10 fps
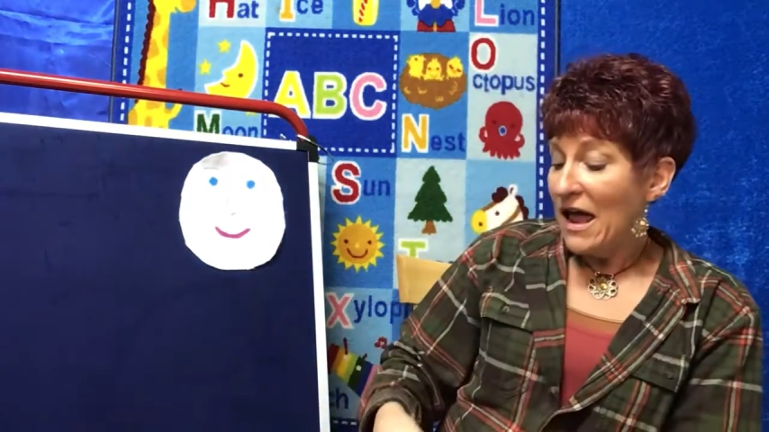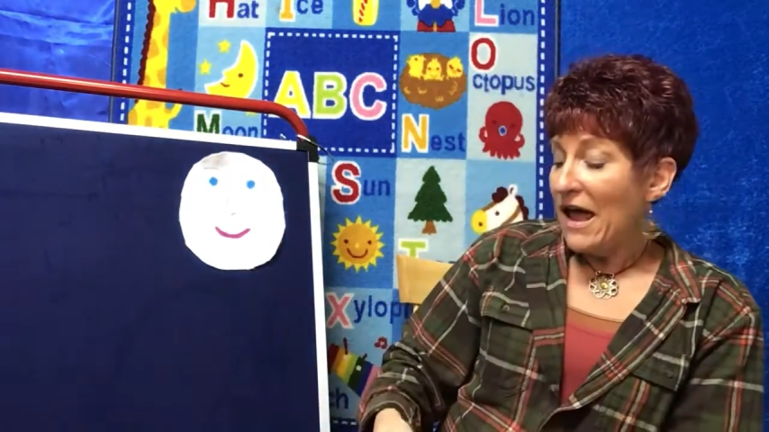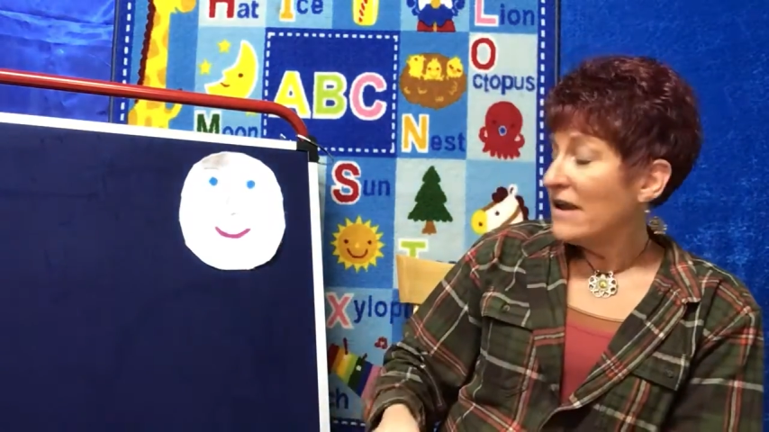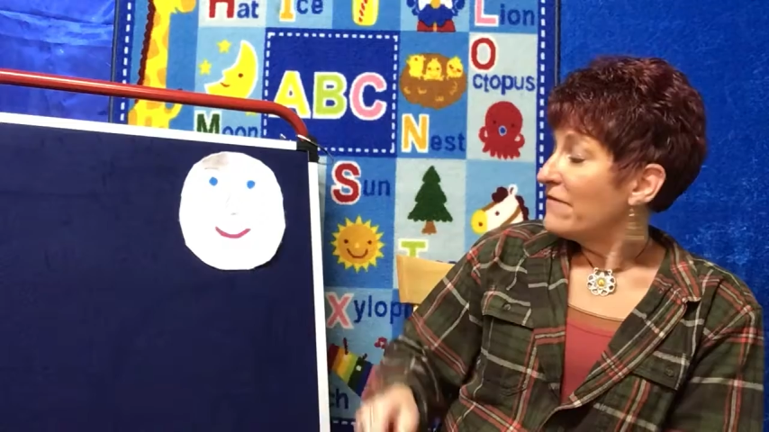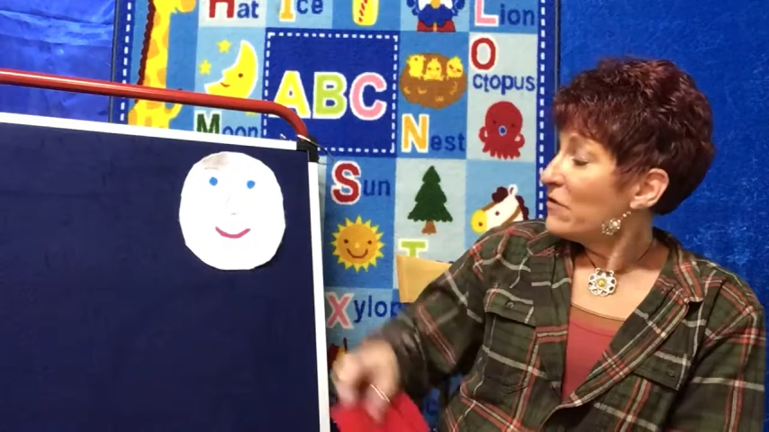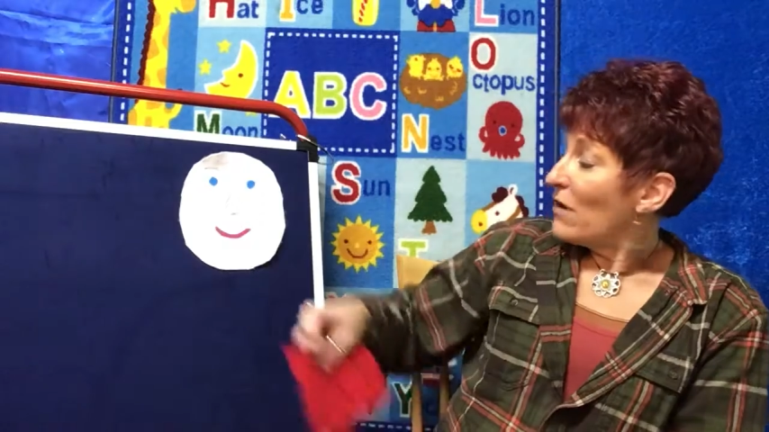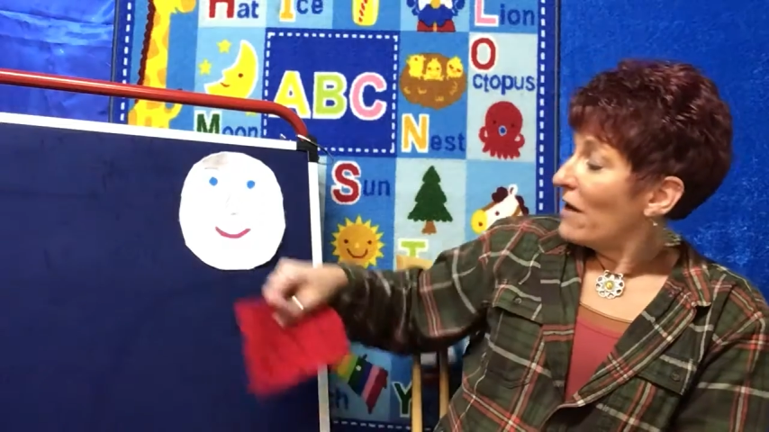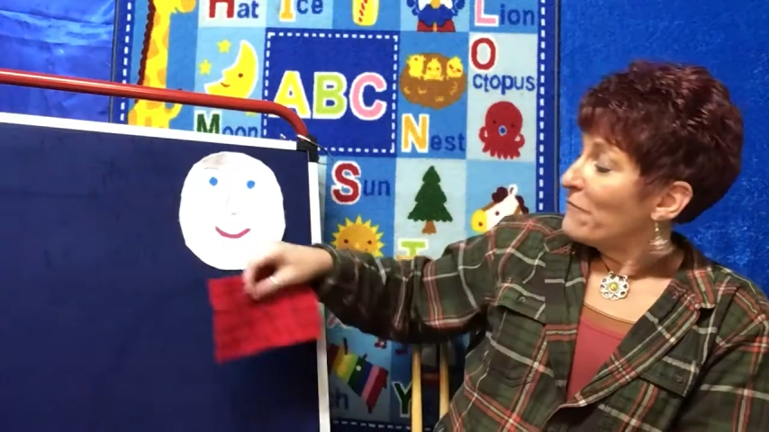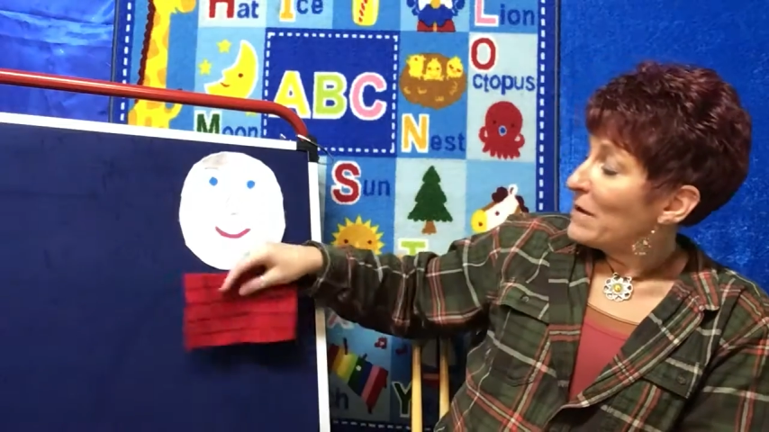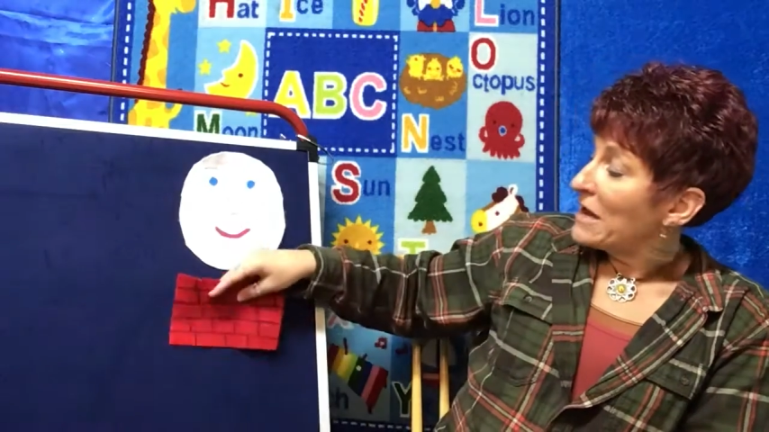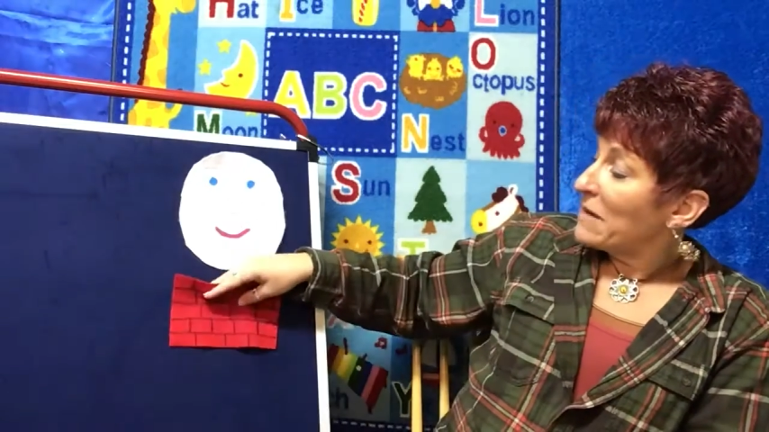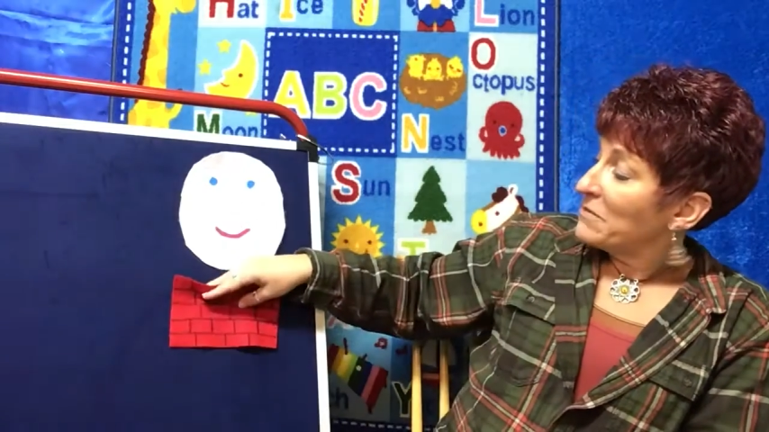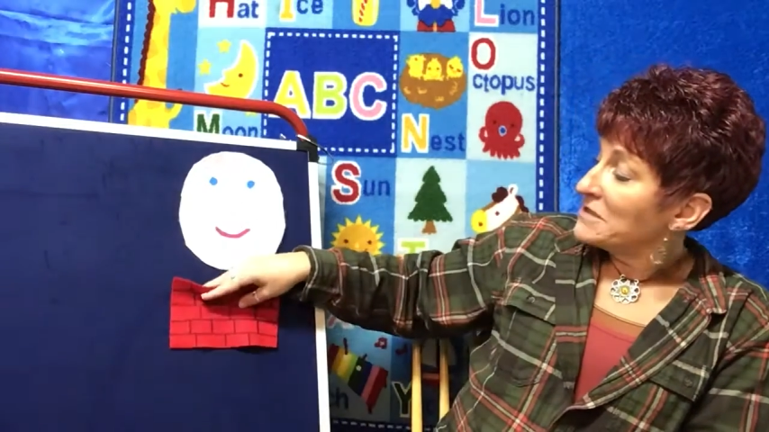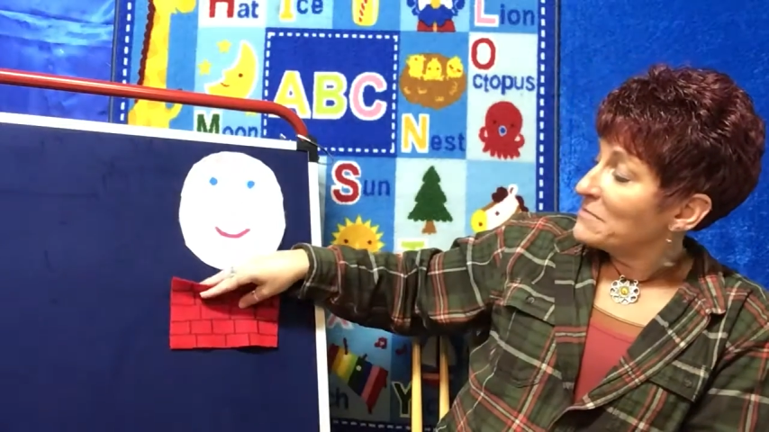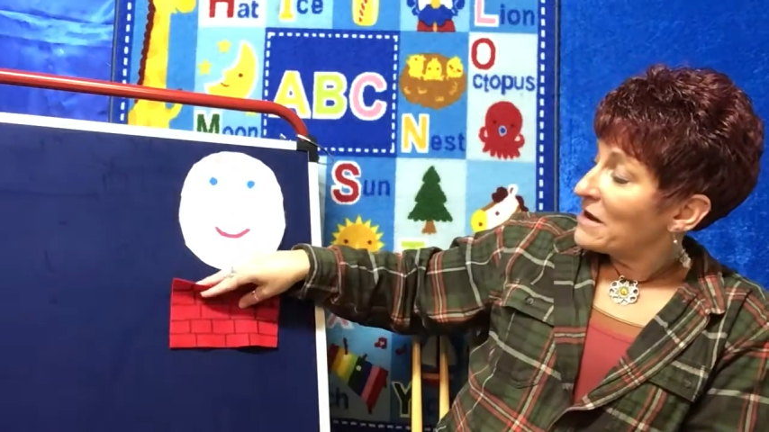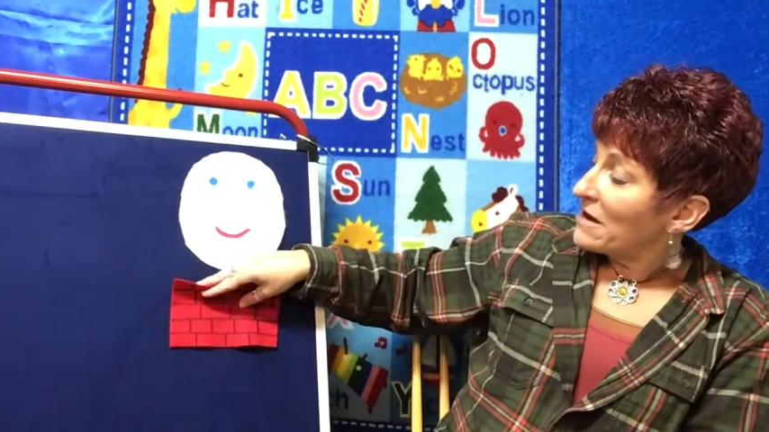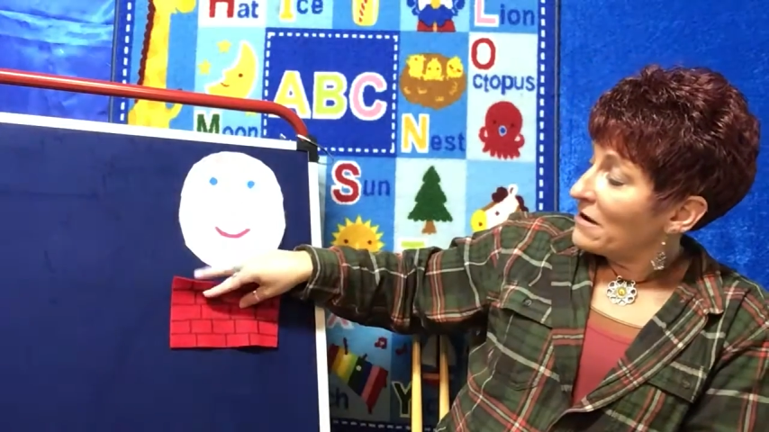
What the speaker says: And if you have been able to make